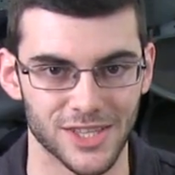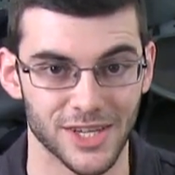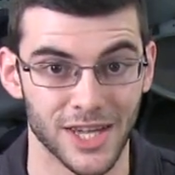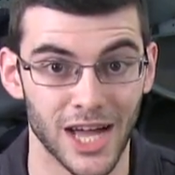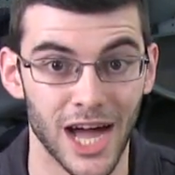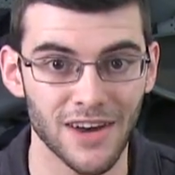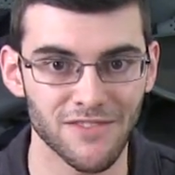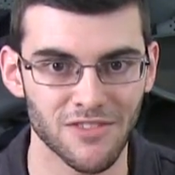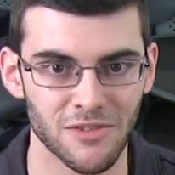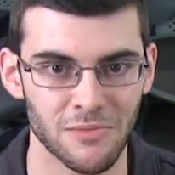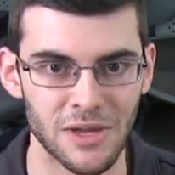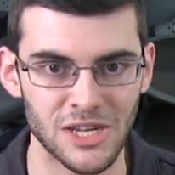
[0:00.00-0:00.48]
the
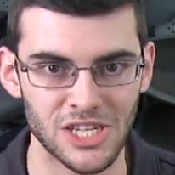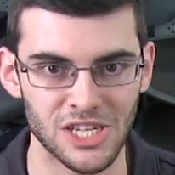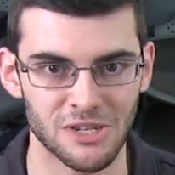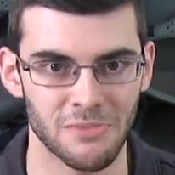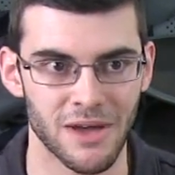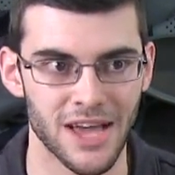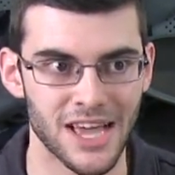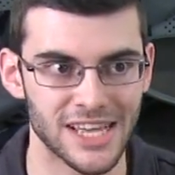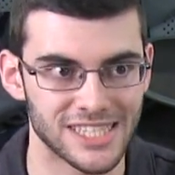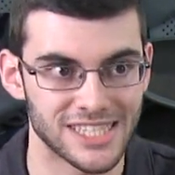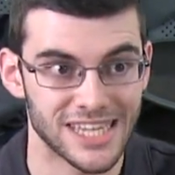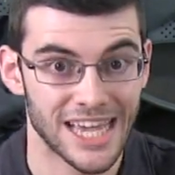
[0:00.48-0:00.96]

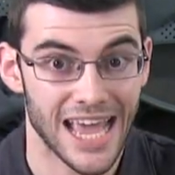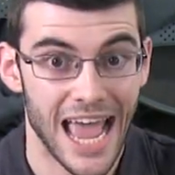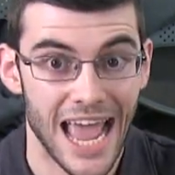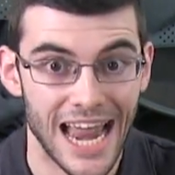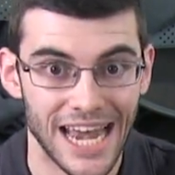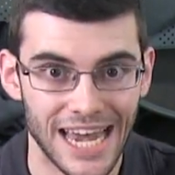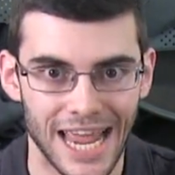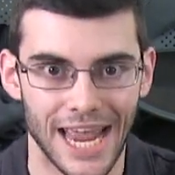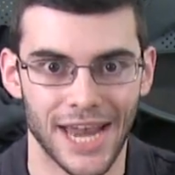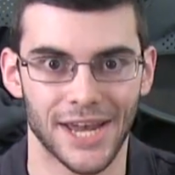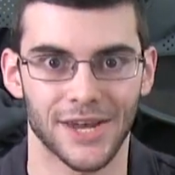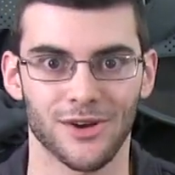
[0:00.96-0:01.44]
confirmation bias
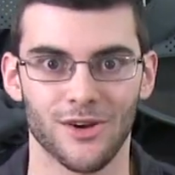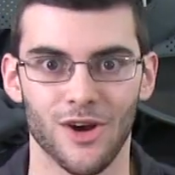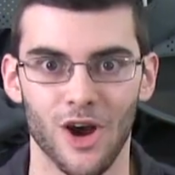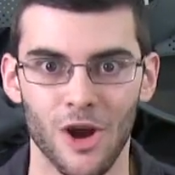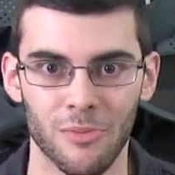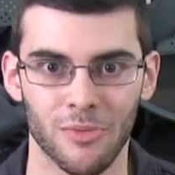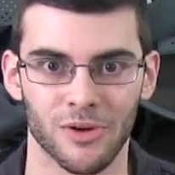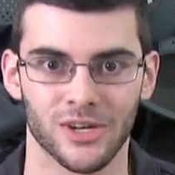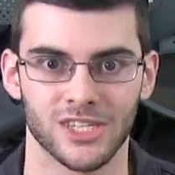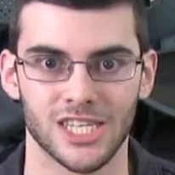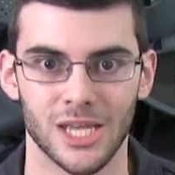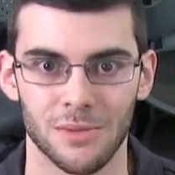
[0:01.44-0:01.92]
can hinder
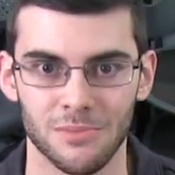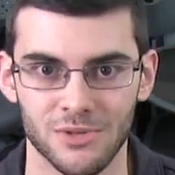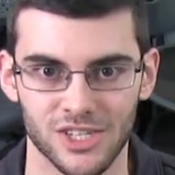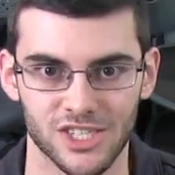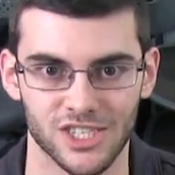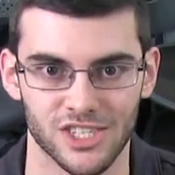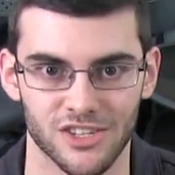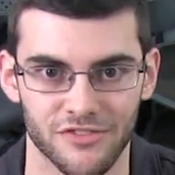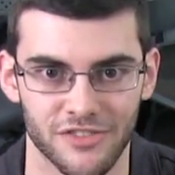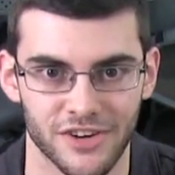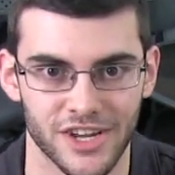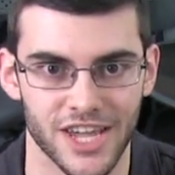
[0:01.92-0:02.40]
our
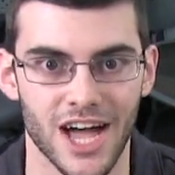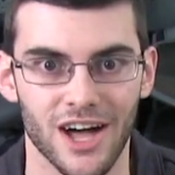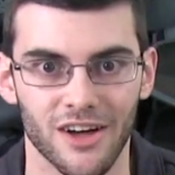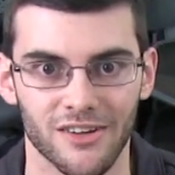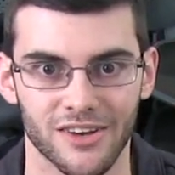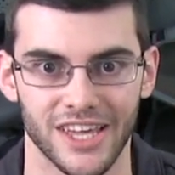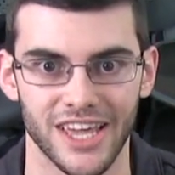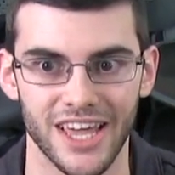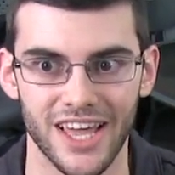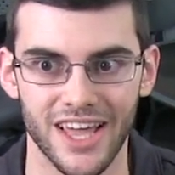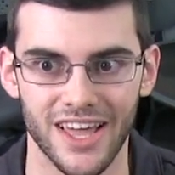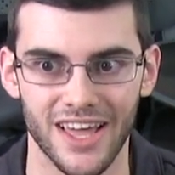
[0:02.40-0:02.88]
perceptions of
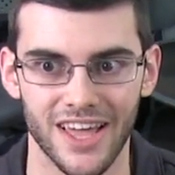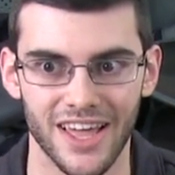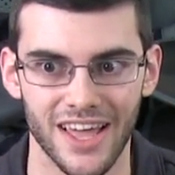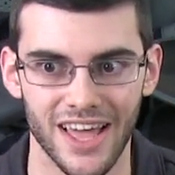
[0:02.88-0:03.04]
reality,